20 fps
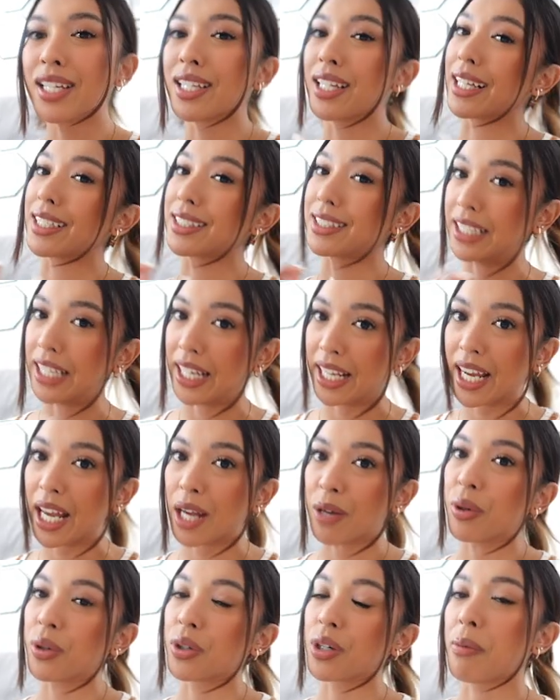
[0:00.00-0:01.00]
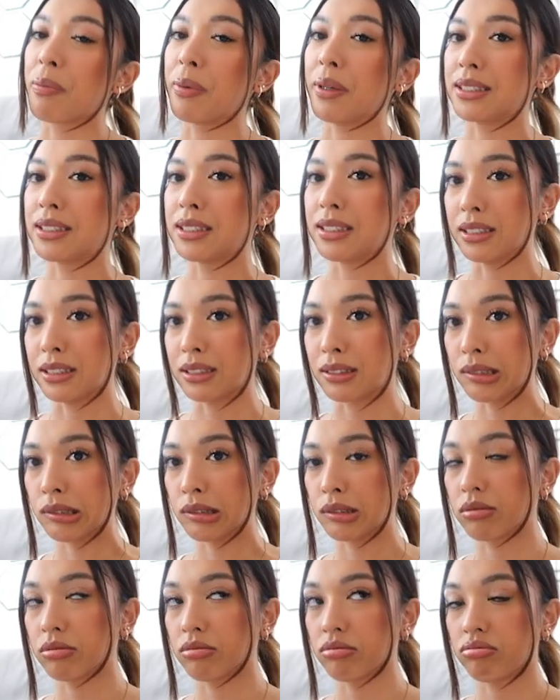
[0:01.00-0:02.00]
Like today I woke up at
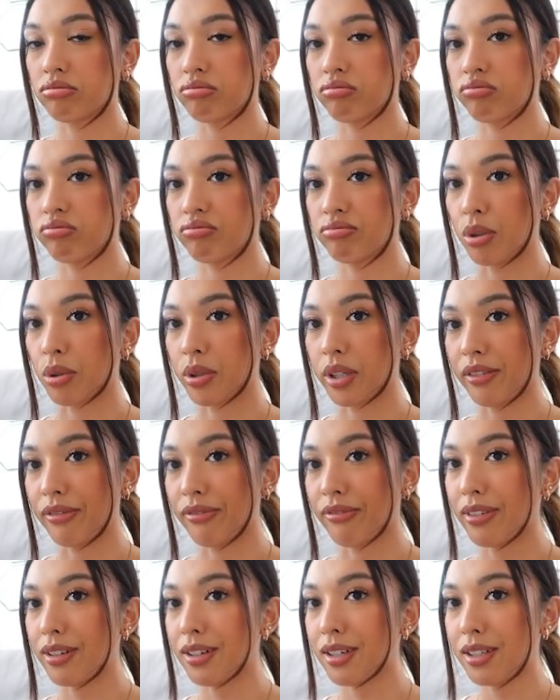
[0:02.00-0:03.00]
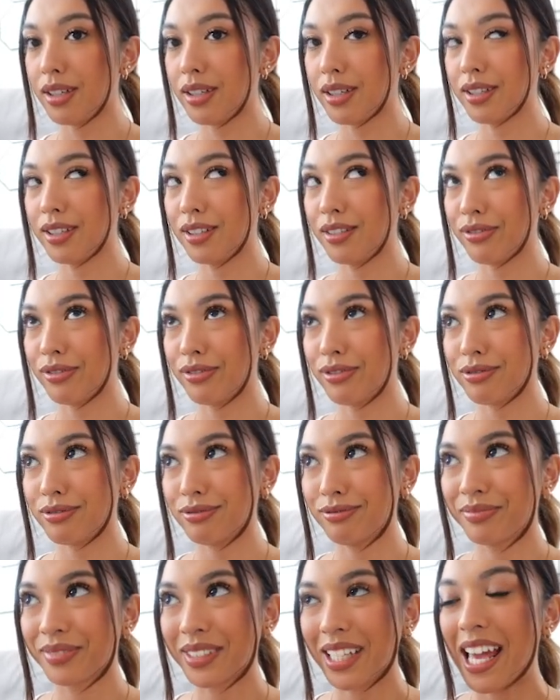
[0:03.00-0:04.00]

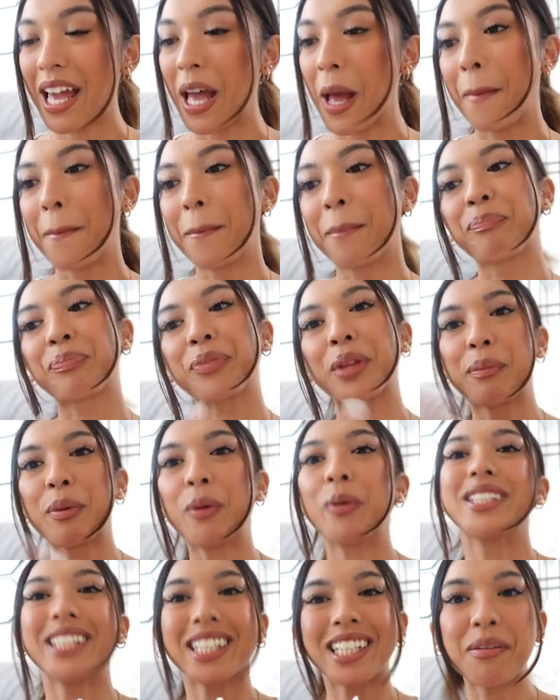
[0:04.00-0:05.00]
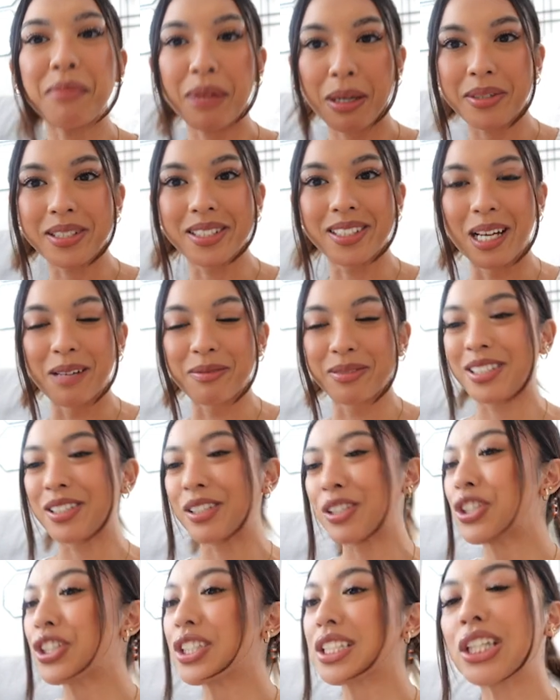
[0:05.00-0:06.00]
6:45, but we're taking baby steps. This
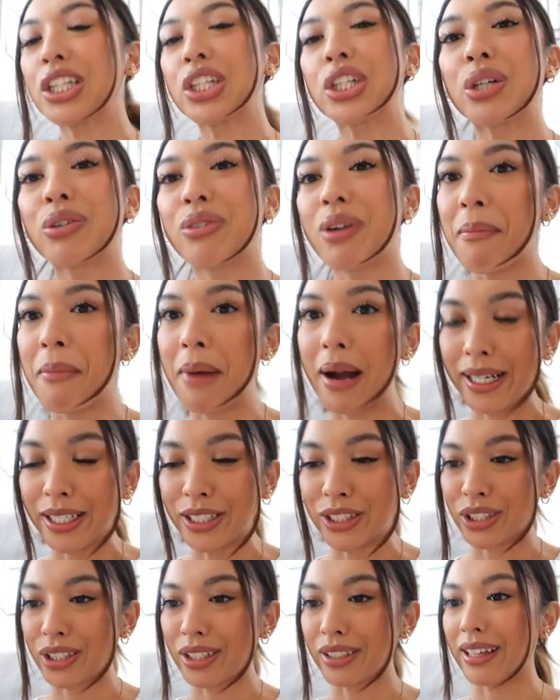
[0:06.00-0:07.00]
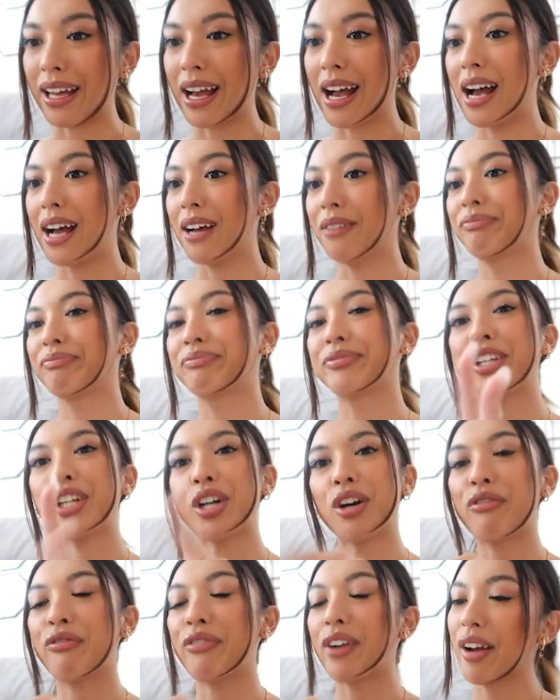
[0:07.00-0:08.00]
is just a little reminder that, you
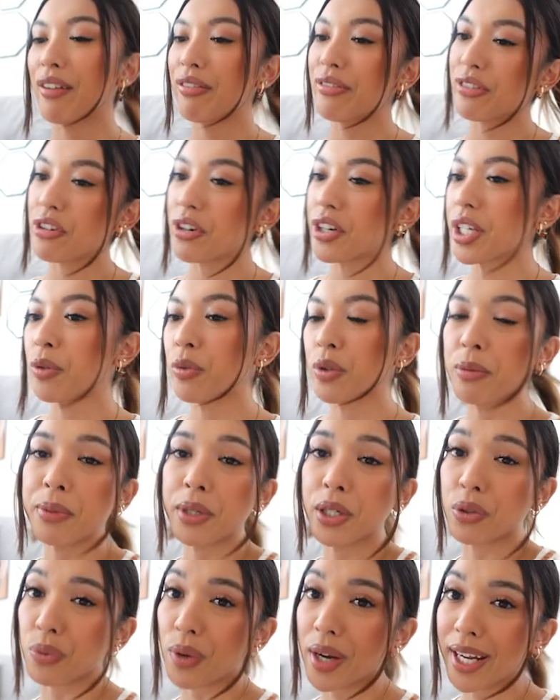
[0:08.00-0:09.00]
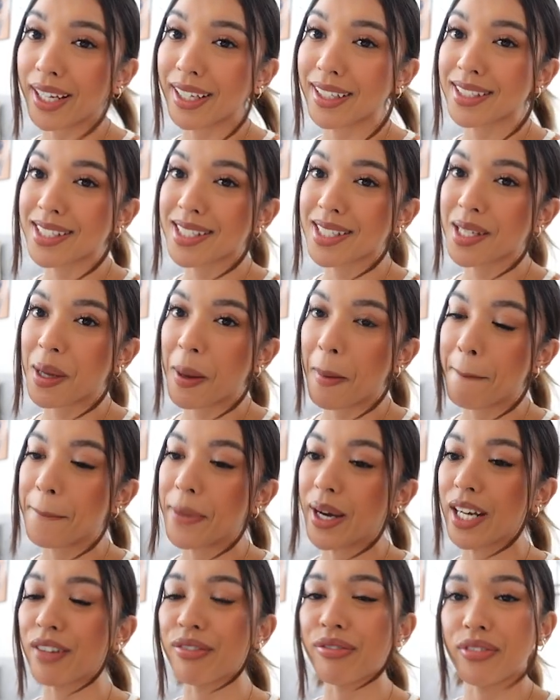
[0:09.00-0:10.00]
know, 5:30 would be great,
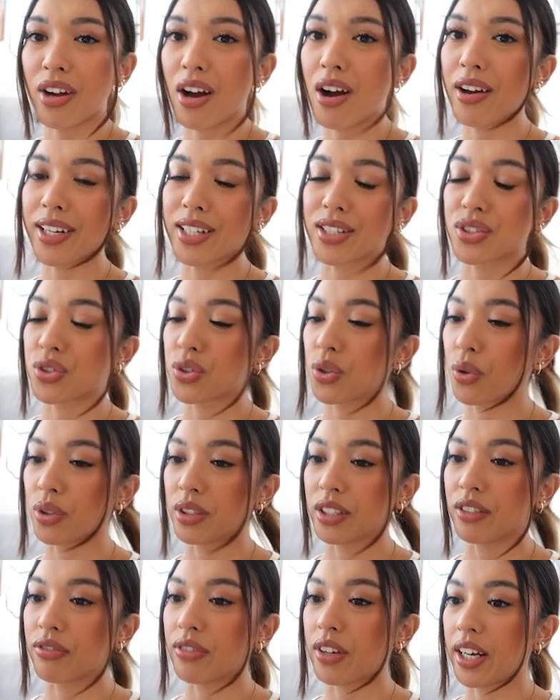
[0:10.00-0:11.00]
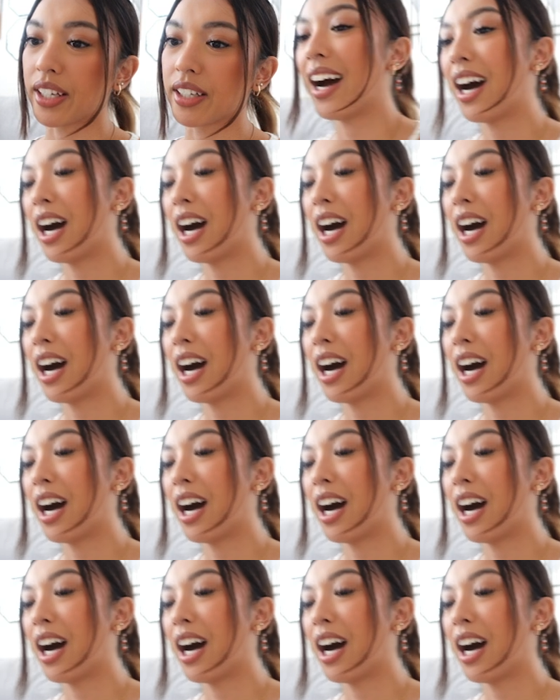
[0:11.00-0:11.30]
but if not, it's totally fine.